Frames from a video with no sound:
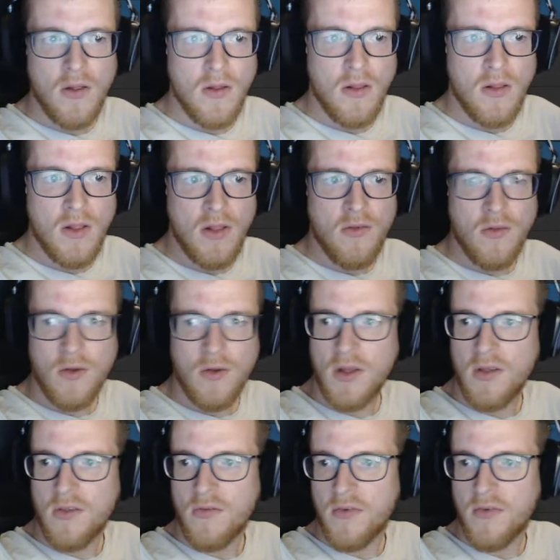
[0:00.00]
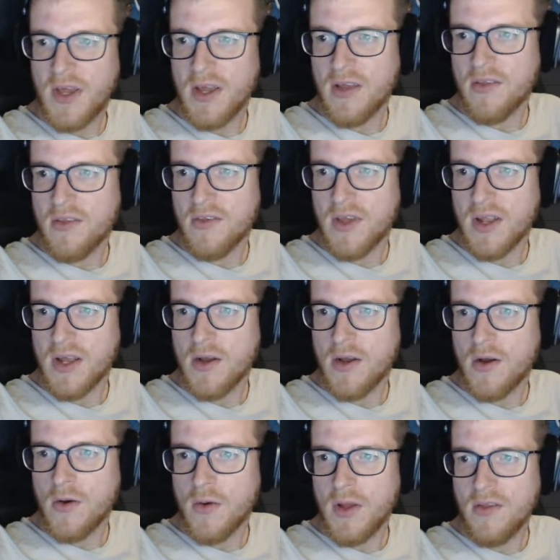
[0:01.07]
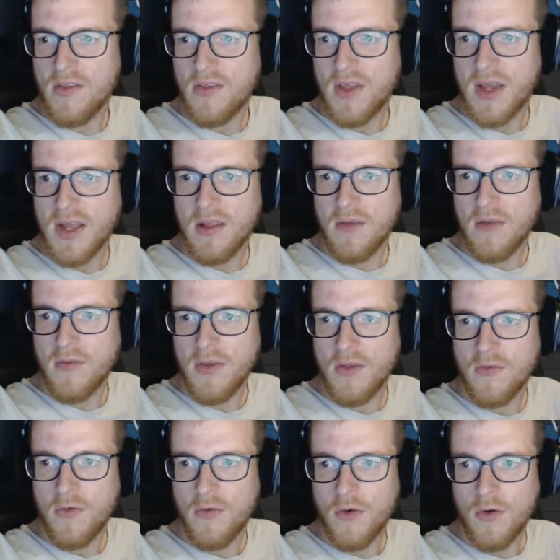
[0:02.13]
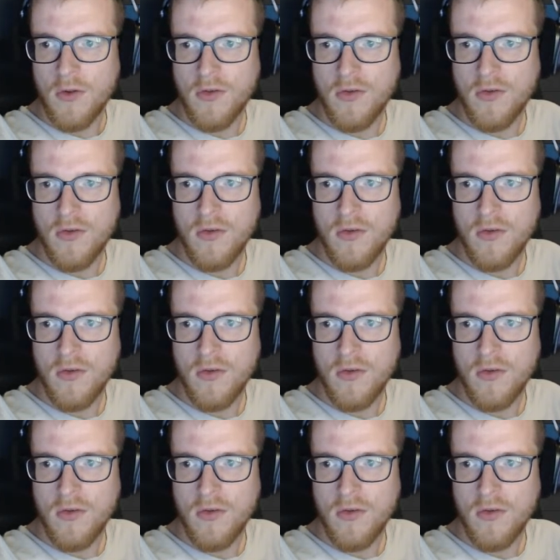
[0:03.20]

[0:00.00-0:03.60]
Let's look. Is fake, Sadako, is active, is false.